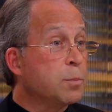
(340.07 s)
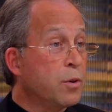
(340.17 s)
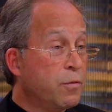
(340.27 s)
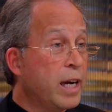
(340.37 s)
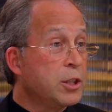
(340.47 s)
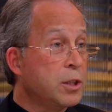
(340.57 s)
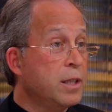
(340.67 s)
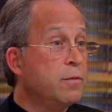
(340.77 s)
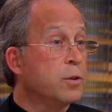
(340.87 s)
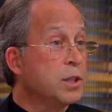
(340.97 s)

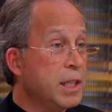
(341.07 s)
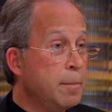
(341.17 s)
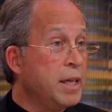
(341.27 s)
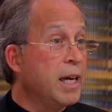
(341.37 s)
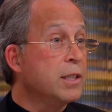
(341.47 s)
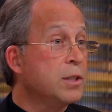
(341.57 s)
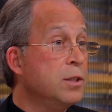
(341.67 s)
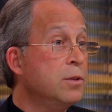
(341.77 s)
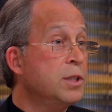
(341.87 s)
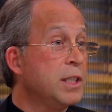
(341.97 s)
professionally for CBS News,